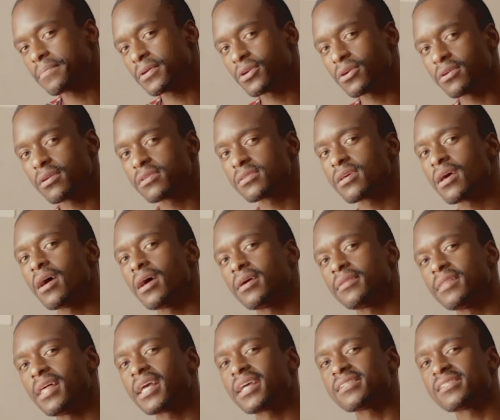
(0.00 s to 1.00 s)
Because
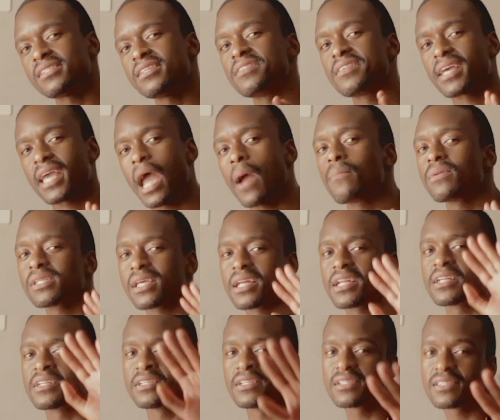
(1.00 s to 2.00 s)
they can see the camera's at
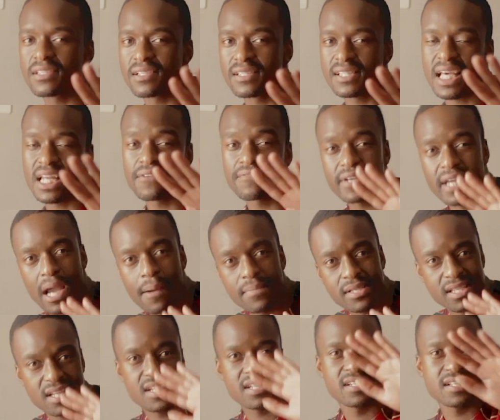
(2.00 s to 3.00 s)
a distance, and if a
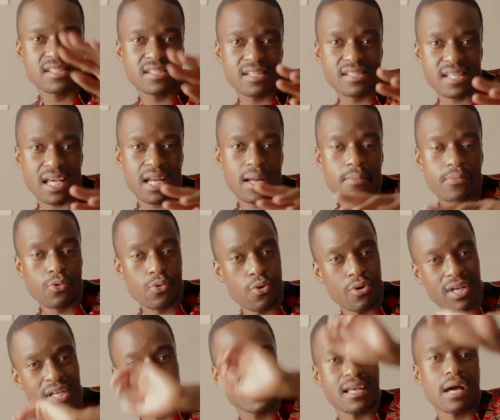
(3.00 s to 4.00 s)
camera's at a distance and I'm
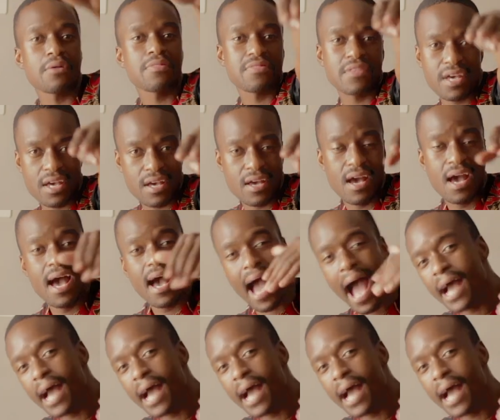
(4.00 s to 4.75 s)
recording sound there,